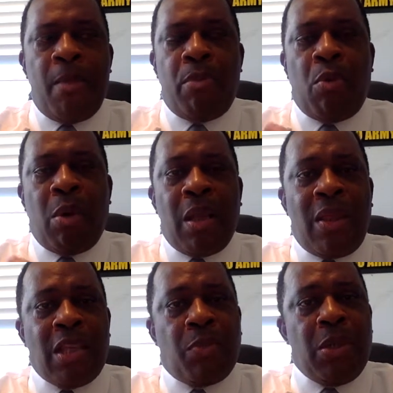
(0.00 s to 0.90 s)
But one of
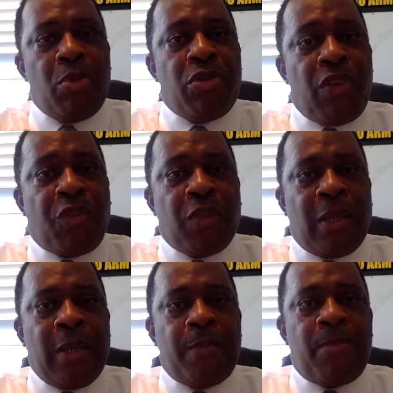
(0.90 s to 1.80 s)
the things we do
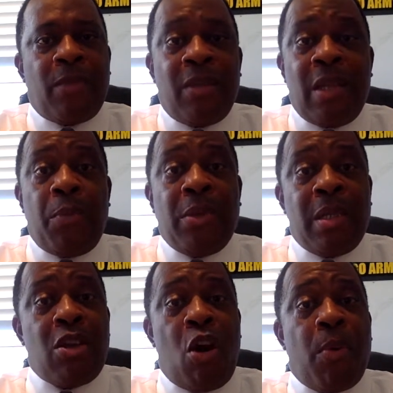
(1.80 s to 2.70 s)
differently that we
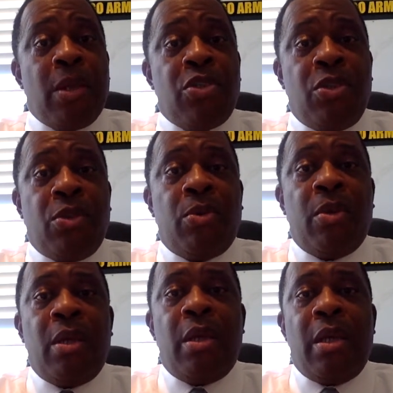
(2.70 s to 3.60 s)
didn't always do
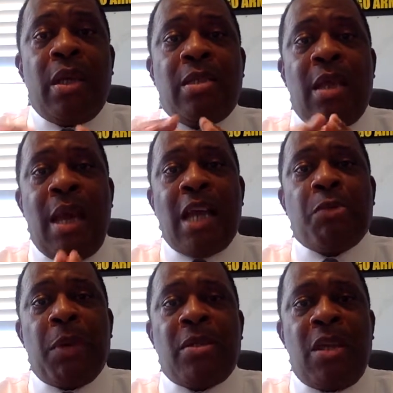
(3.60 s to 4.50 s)
is the
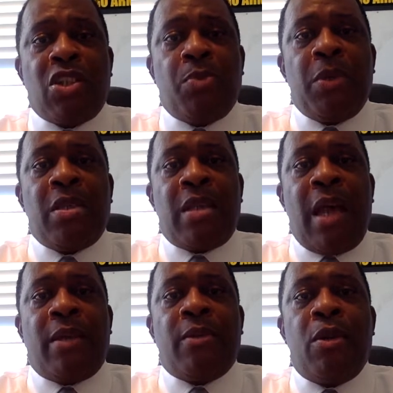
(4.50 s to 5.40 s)
expectation we
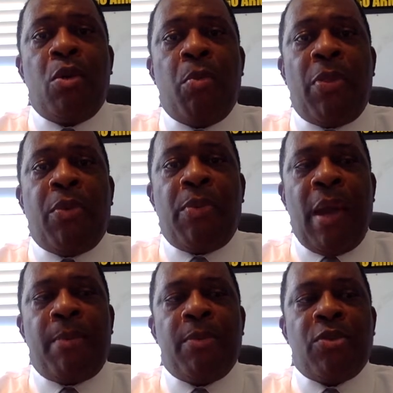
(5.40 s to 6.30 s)
set with the
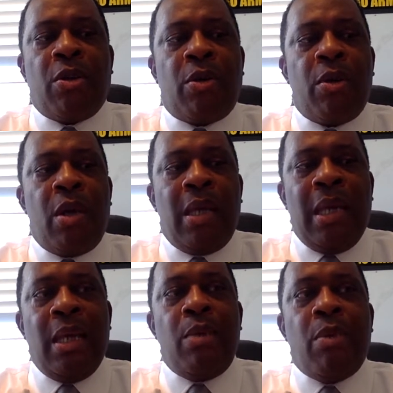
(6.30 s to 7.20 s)
rep. So
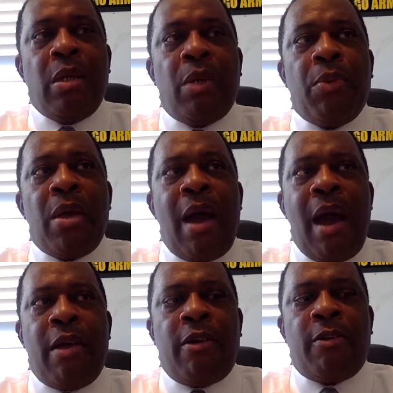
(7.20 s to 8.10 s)
anyone that we
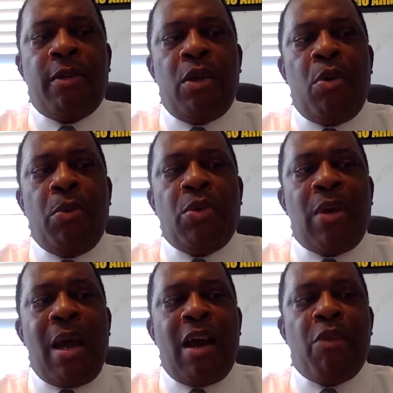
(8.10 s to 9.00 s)
hire, we do
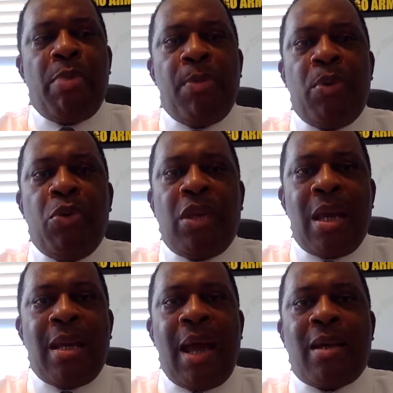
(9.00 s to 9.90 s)
not hire people who
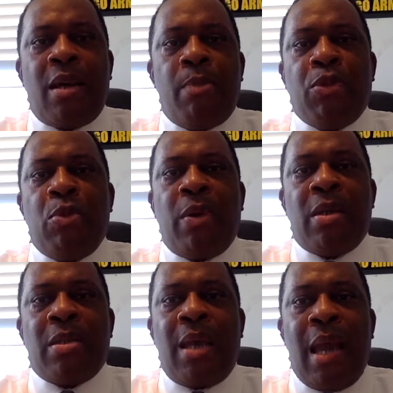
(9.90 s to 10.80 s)
cannot come to
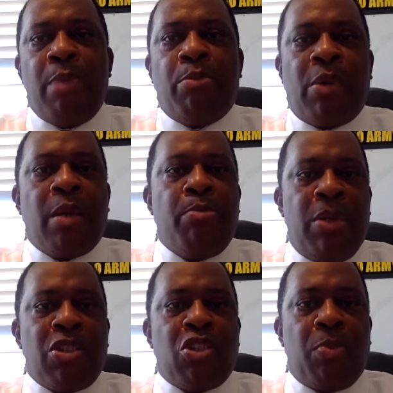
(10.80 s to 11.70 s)
us and bring
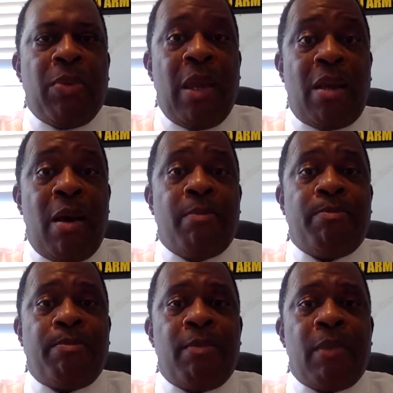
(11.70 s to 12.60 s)
business when they come,
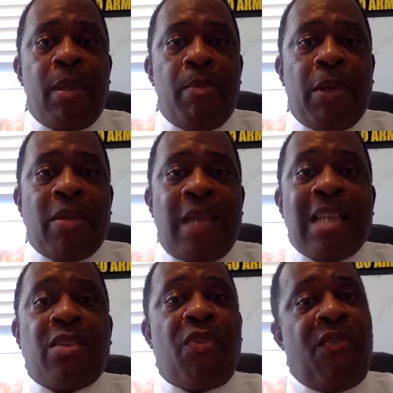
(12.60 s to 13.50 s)
because
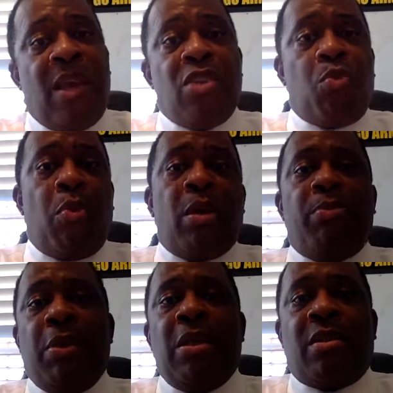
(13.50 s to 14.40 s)
that's the phase 1
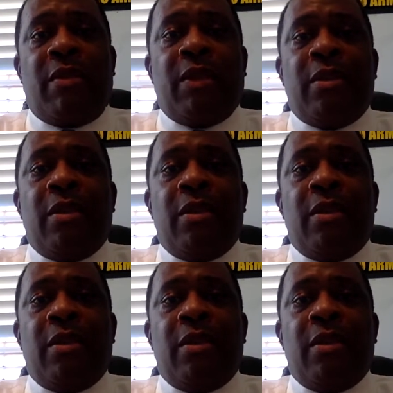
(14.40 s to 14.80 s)
piece of it.